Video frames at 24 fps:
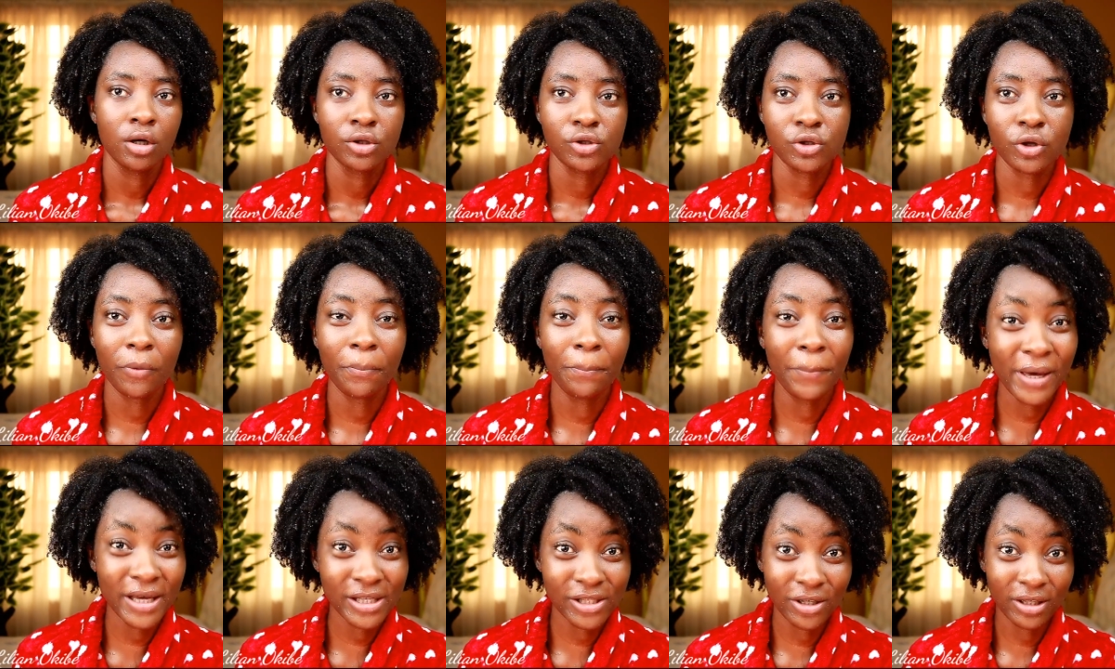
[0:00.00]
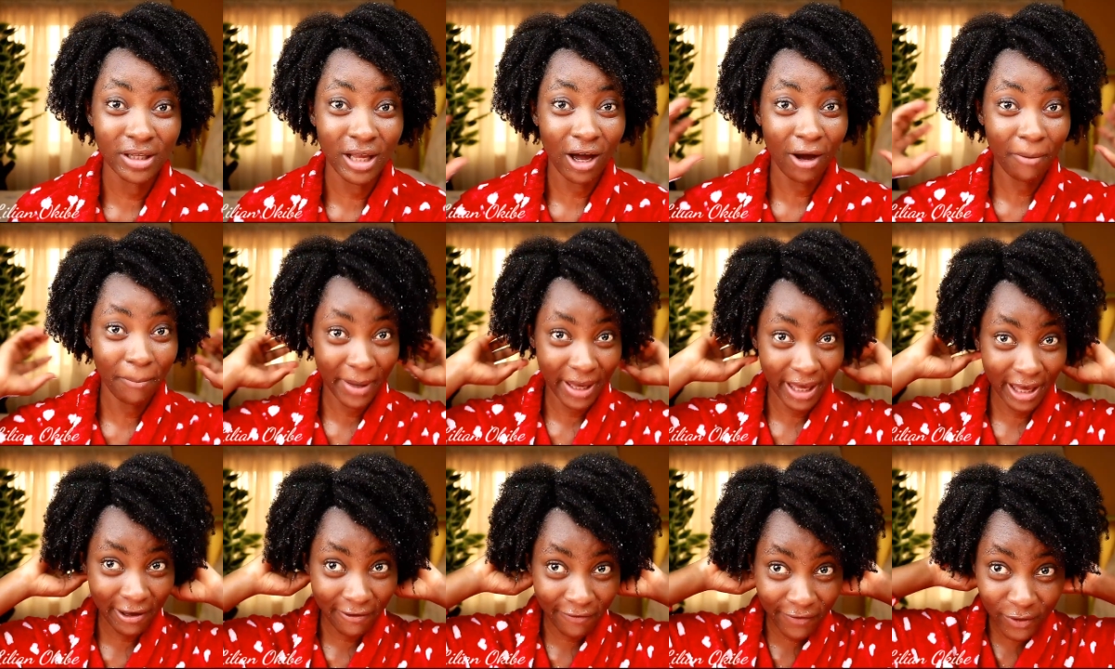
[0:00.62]
So based on how
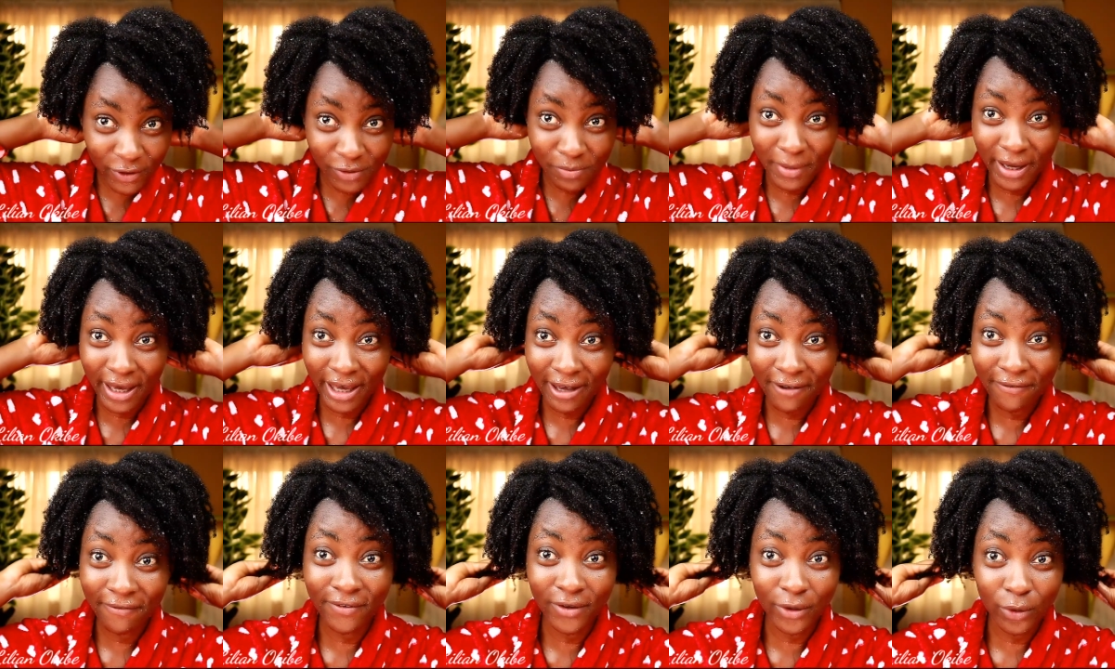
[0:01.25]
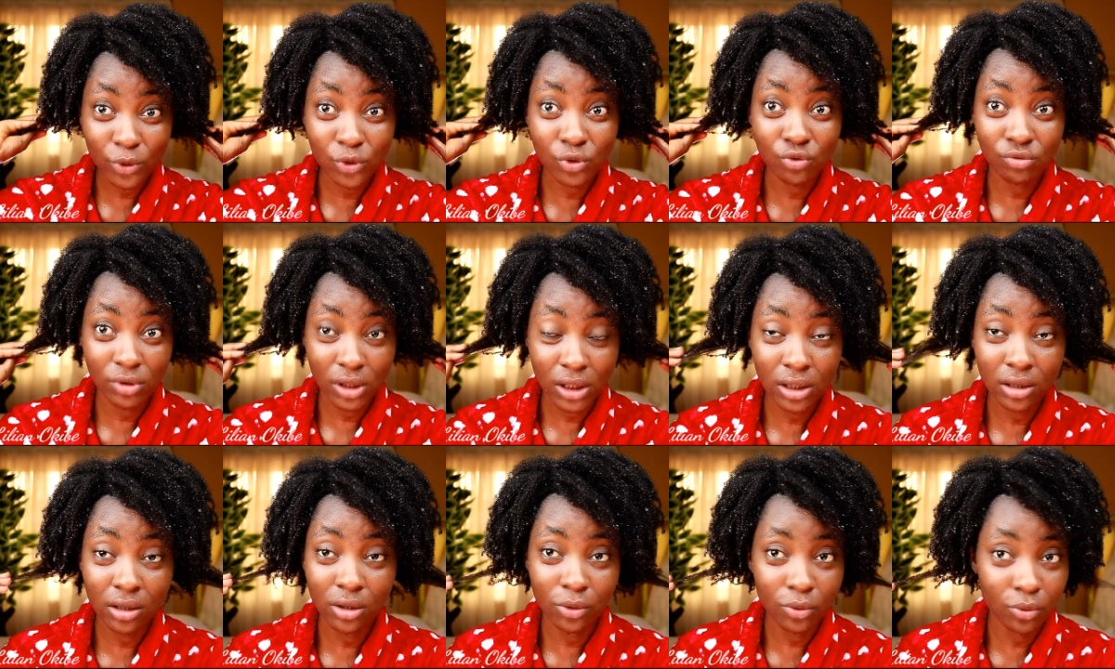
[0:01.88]
my hair feels
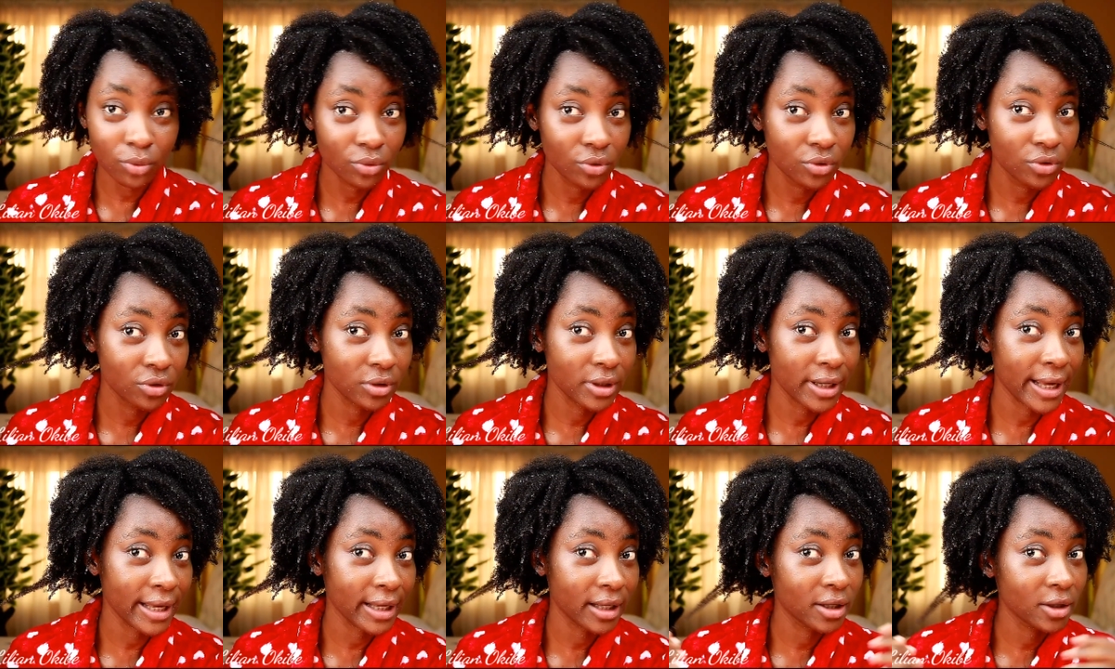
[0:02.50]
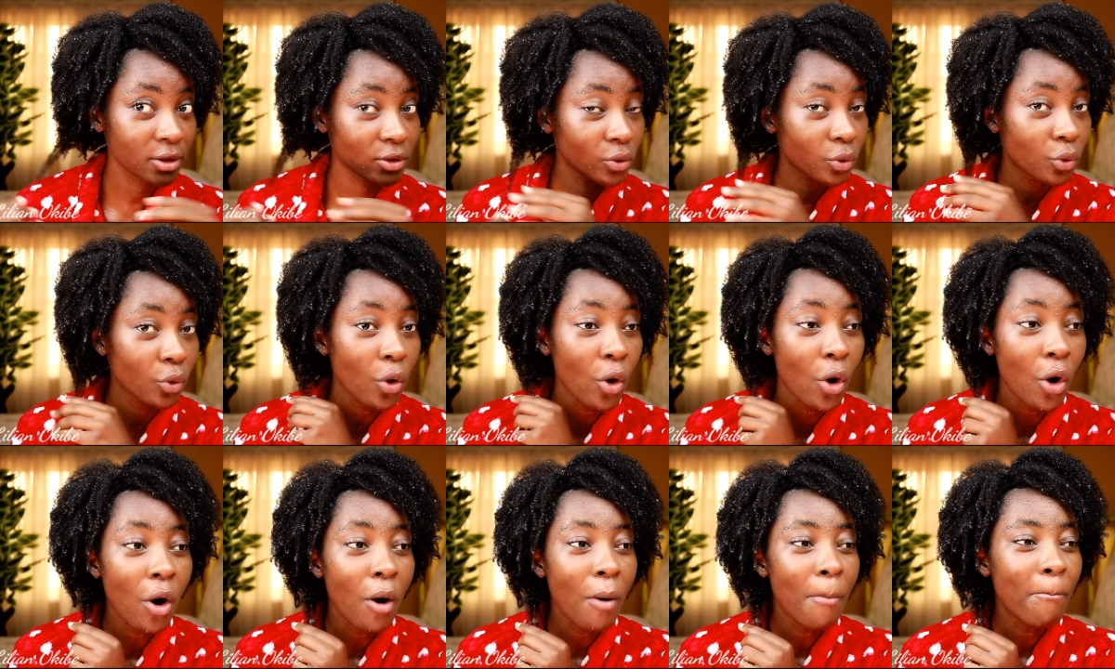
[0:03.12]
really good, like, you know,
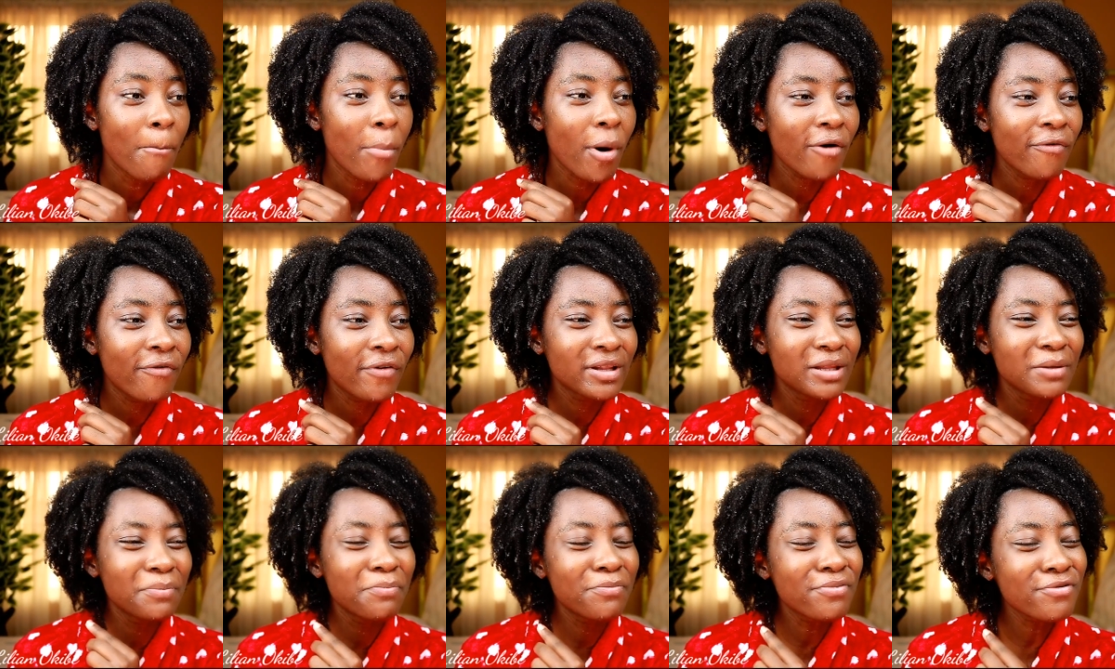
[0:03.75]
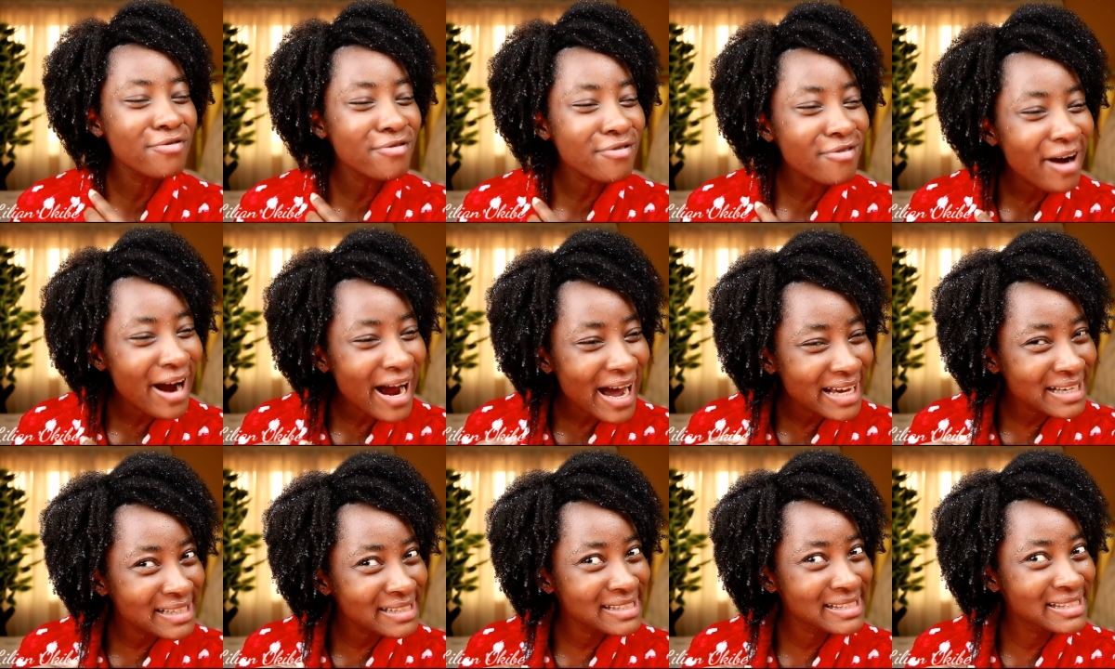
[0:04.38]
but for the
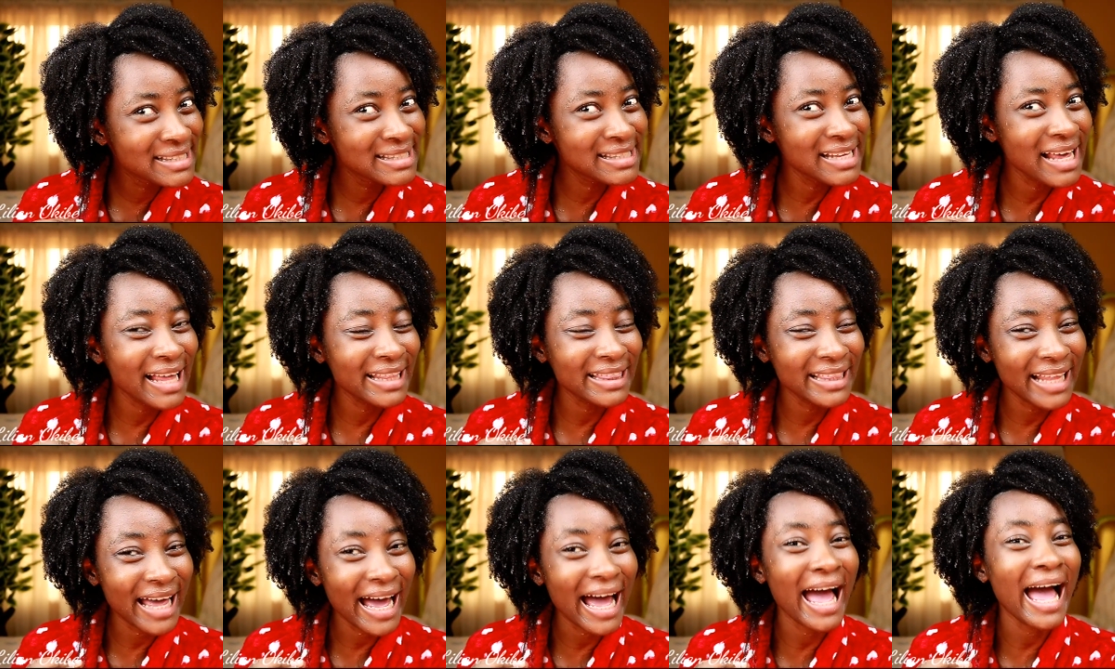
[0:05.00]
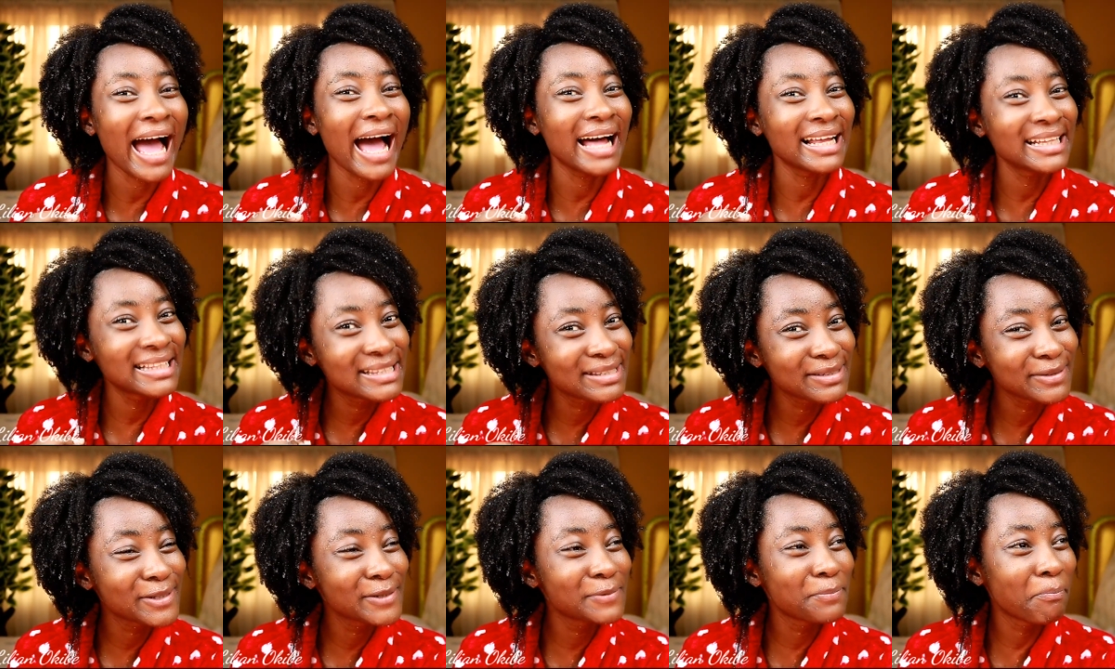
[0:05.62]
price that I had
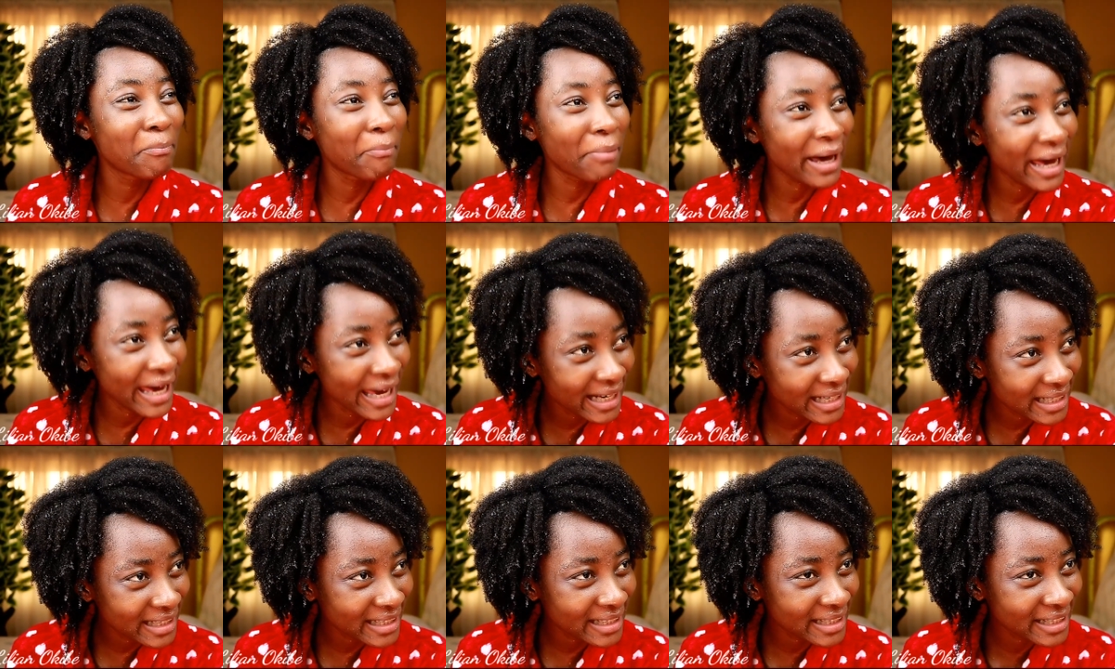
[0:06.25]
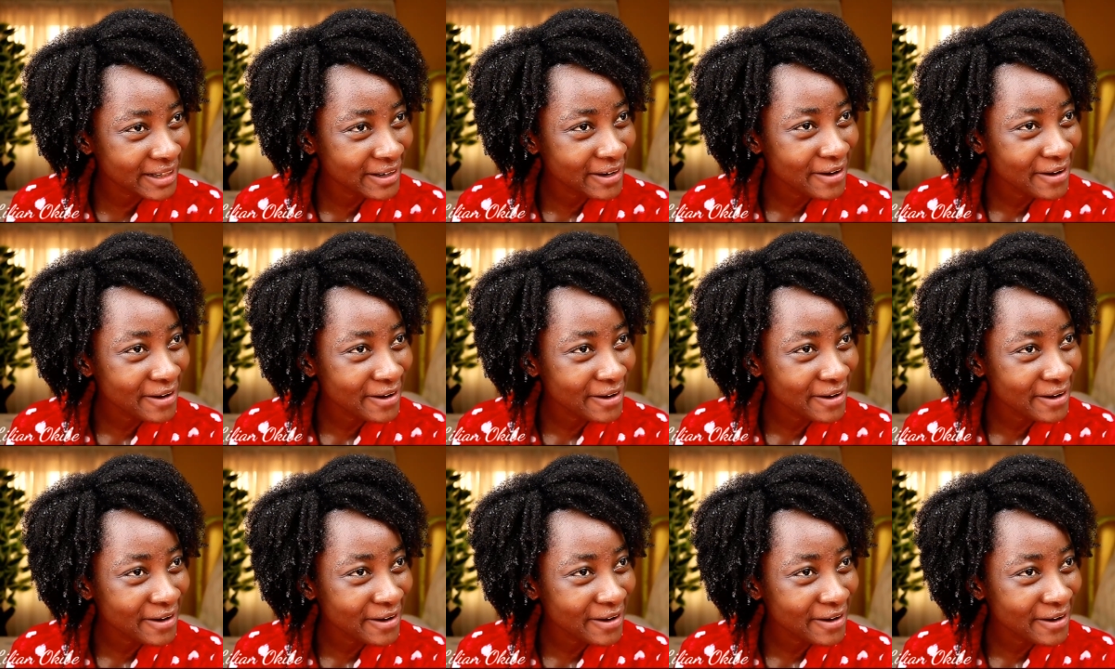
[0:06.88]
to spend